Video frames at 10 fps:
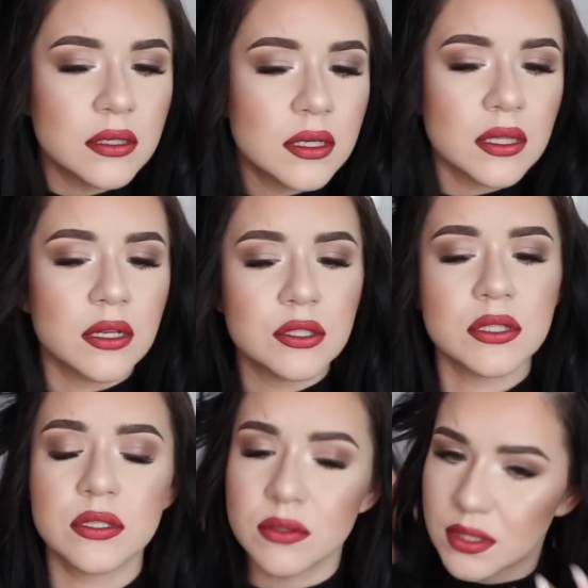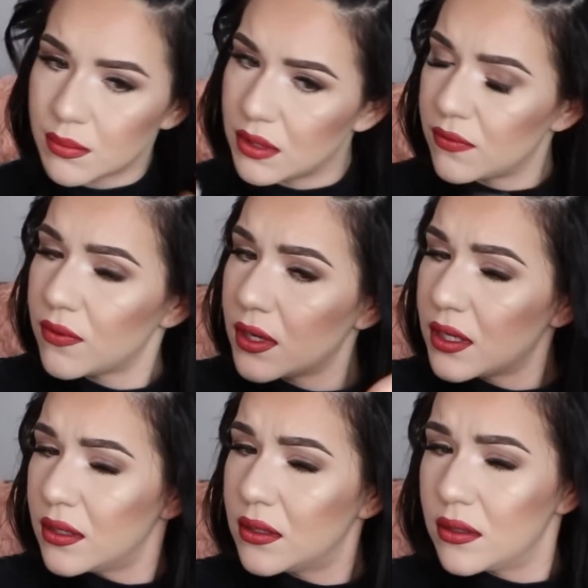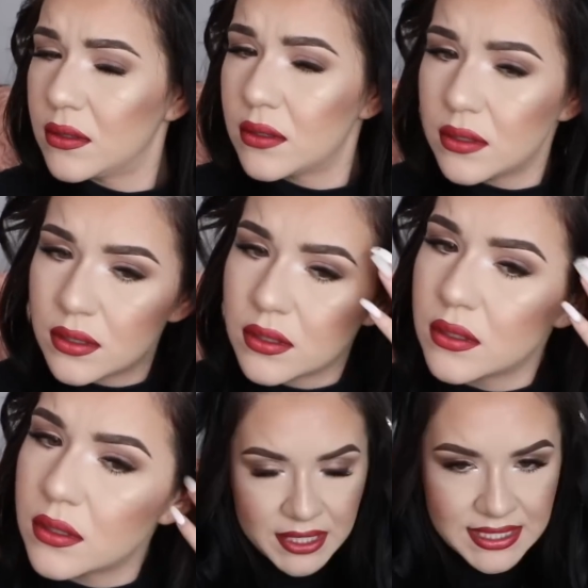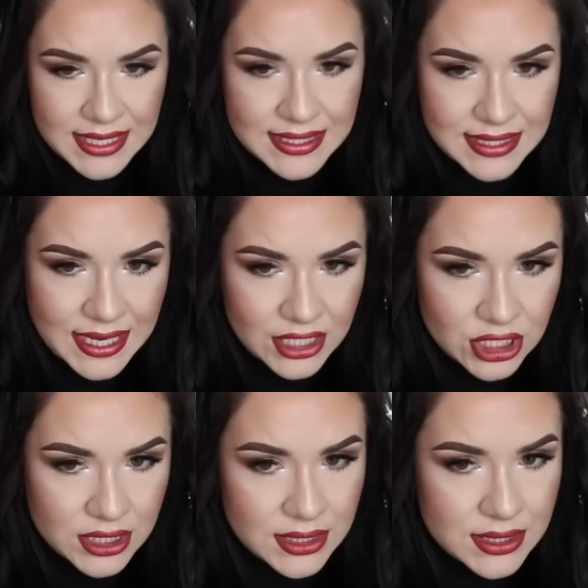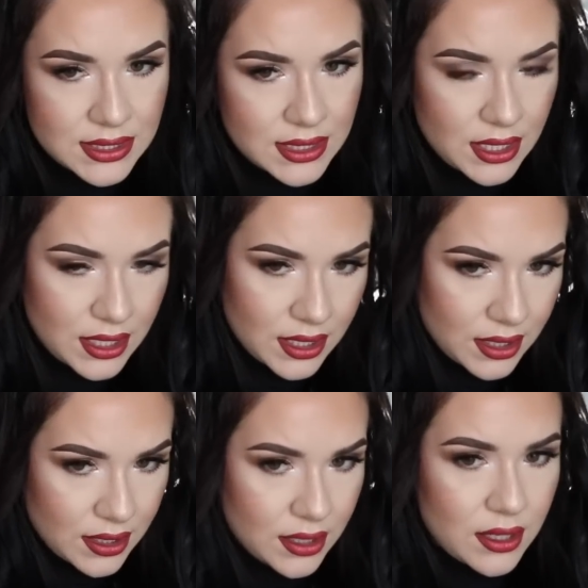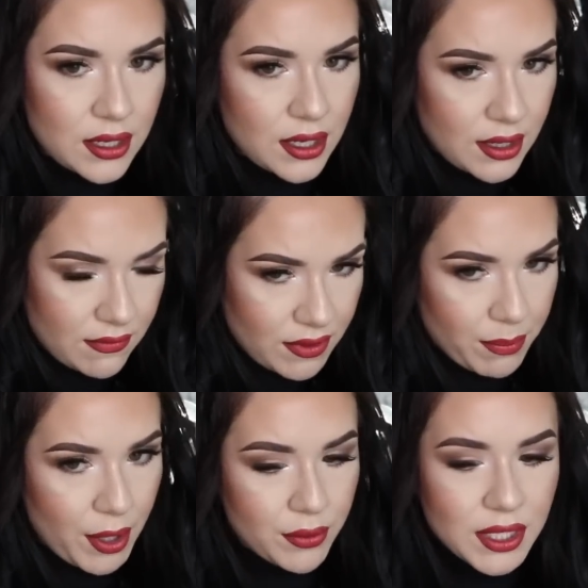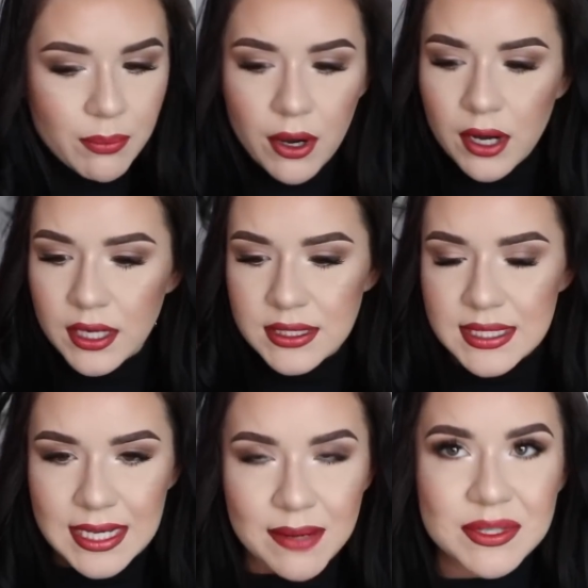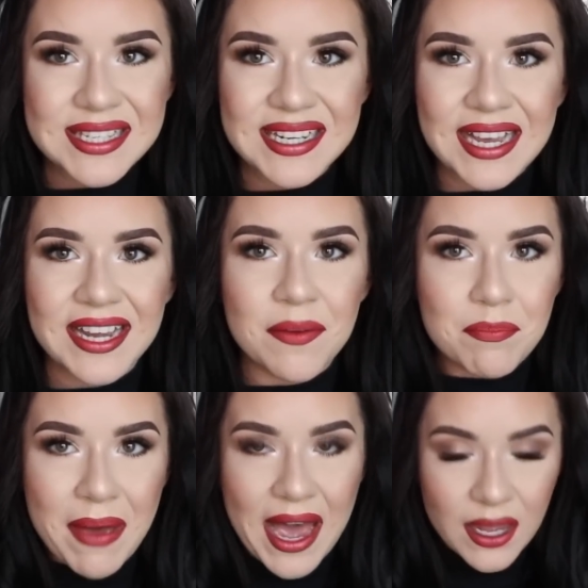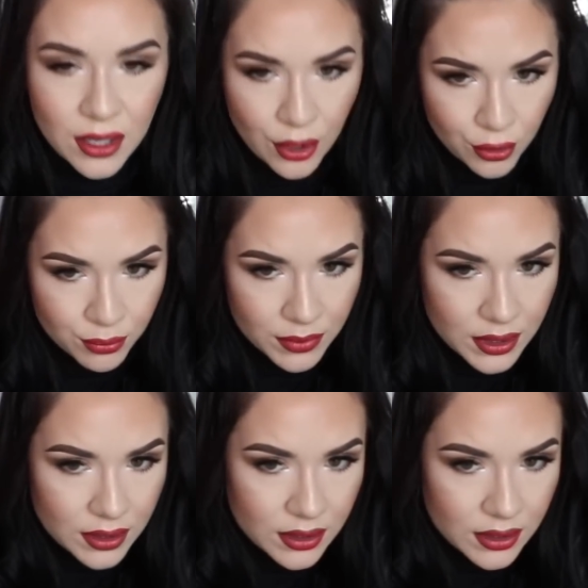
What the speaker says: And then I'll just do some in the front. I'm gonna take sections of the pony part, and I'm just gonna kind of back comb.